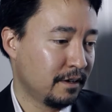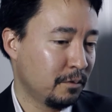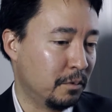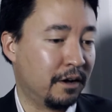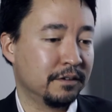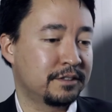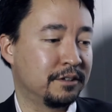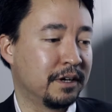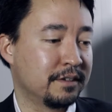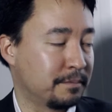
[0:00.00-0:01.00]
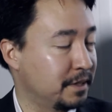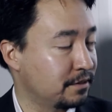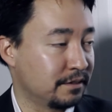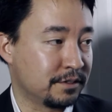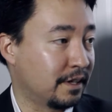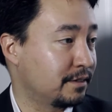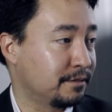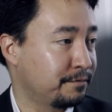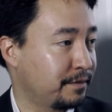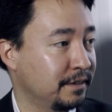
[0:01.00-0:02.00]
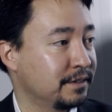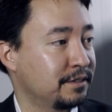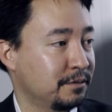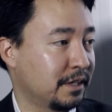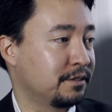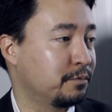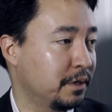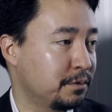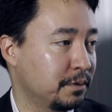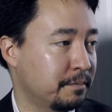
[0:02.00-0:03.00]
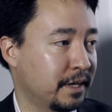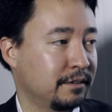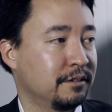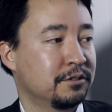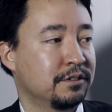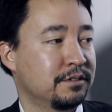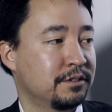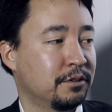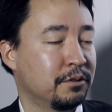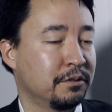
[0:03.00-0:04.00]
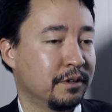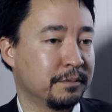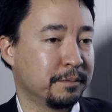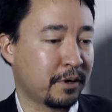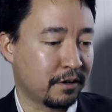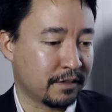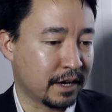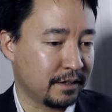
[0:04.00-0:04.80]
Well, so as I mentioned, there's lots of ways we impact the ocean. So, part of that